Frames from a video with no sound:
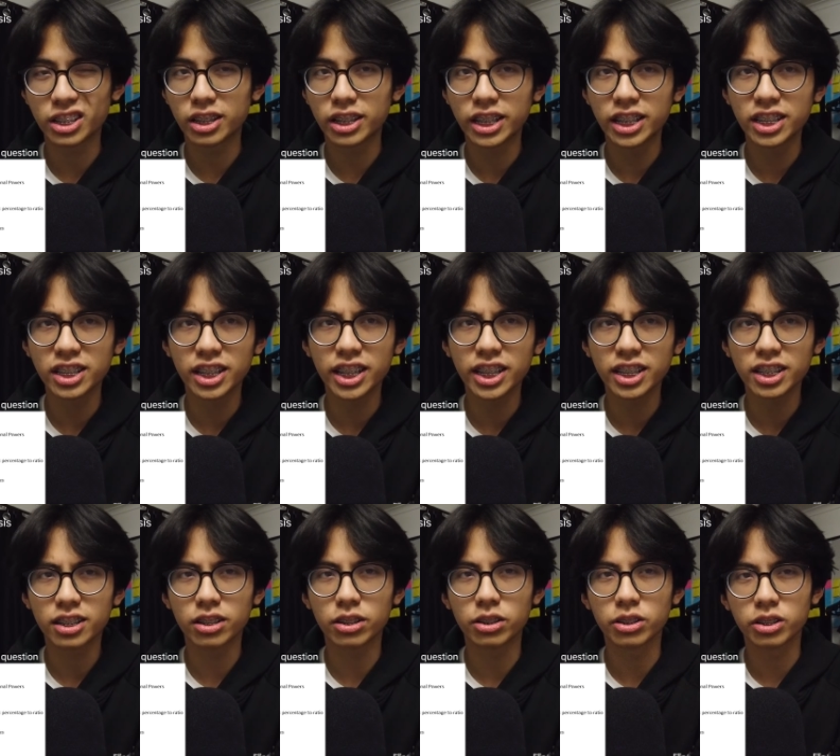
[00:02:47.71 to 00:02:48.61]

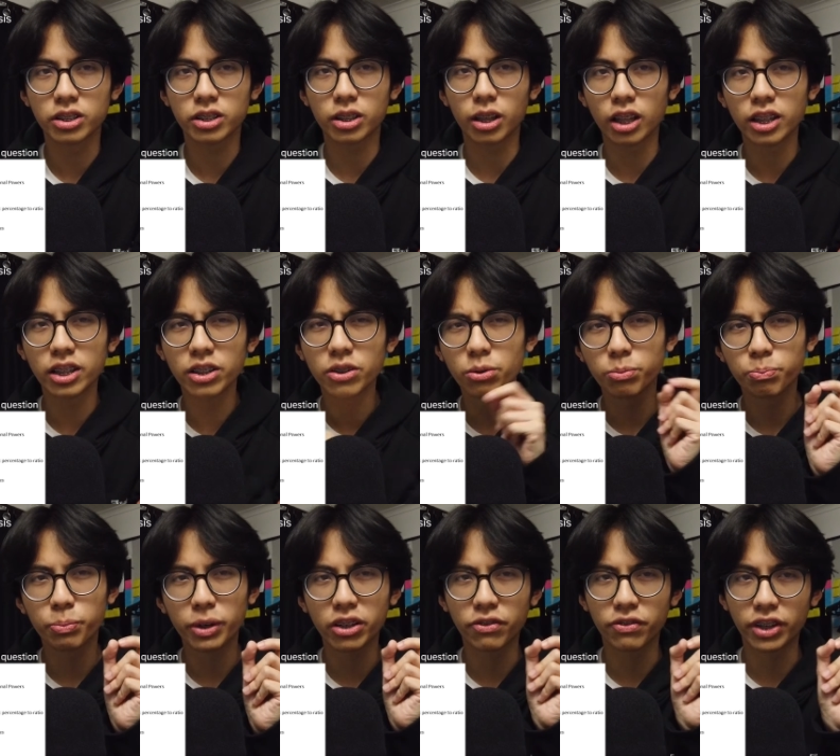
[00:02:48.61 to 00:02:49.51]
statistics, there's a little
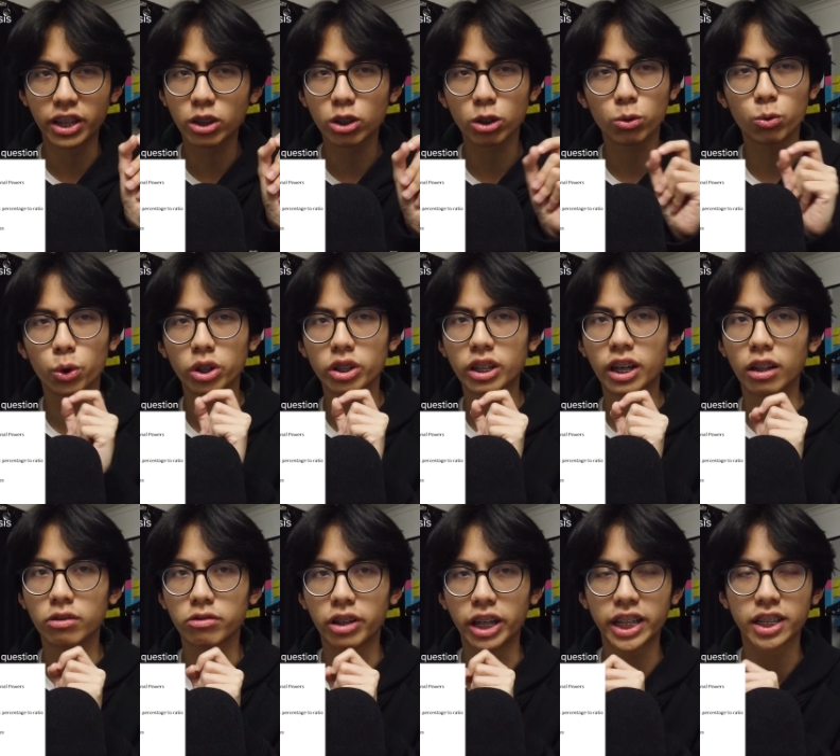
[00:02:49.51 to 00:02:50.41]
bit of
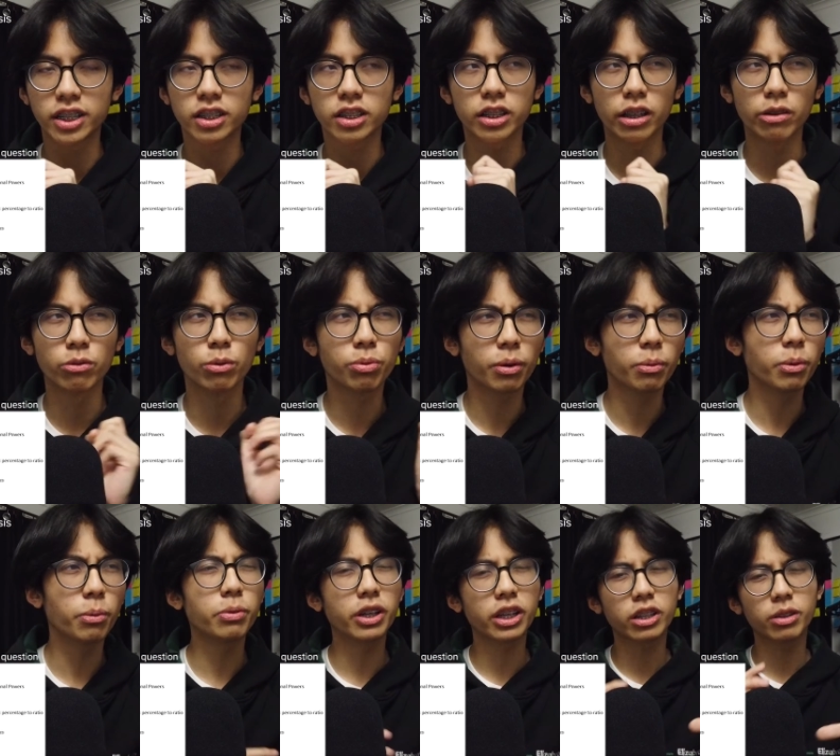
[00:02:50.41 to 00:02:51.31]
interquartile range. It will
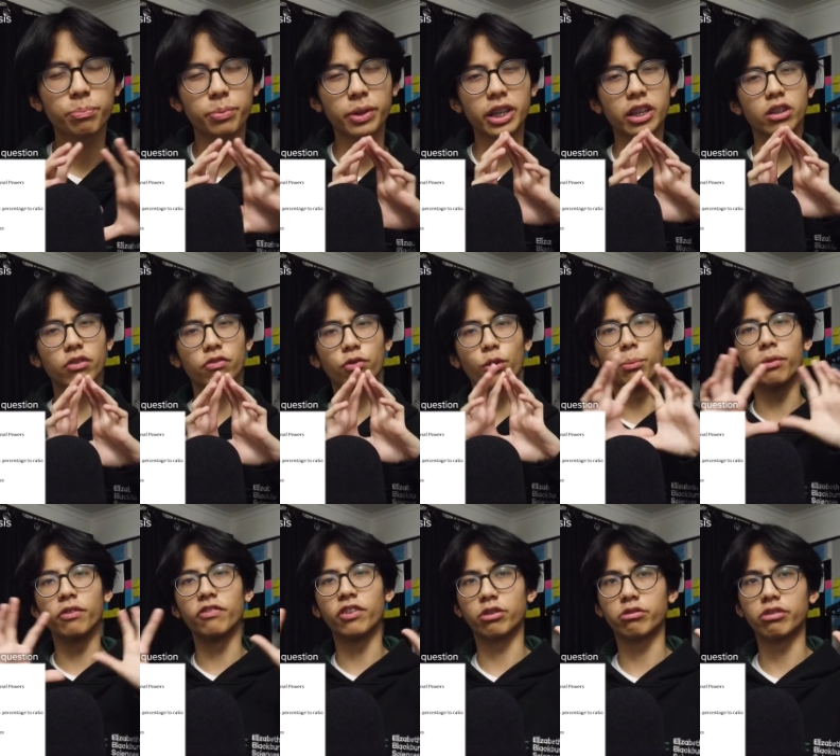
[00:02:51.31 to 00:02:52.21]
probably be in the
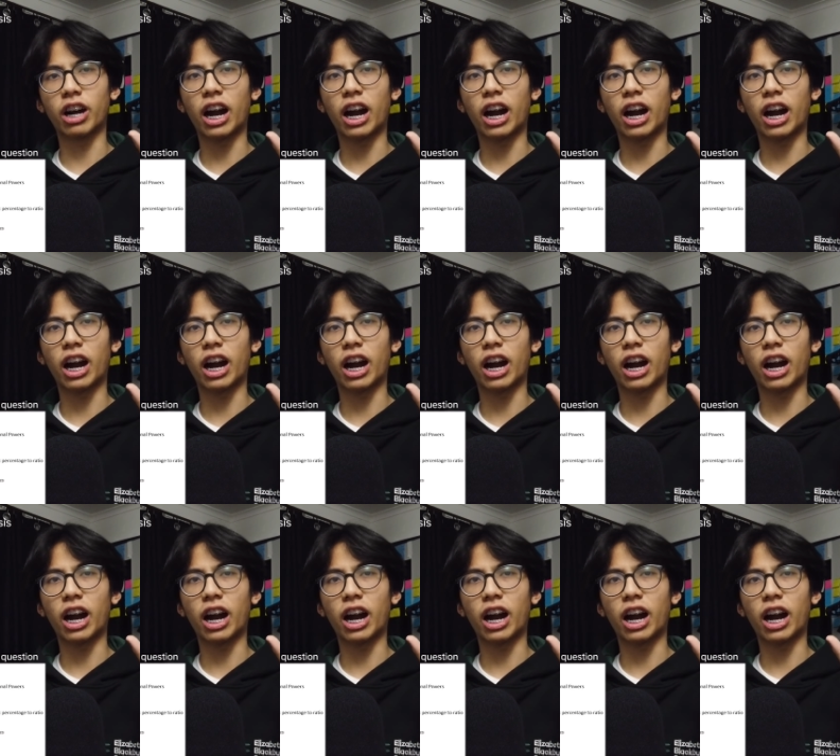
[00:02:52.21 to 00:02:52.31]
form of a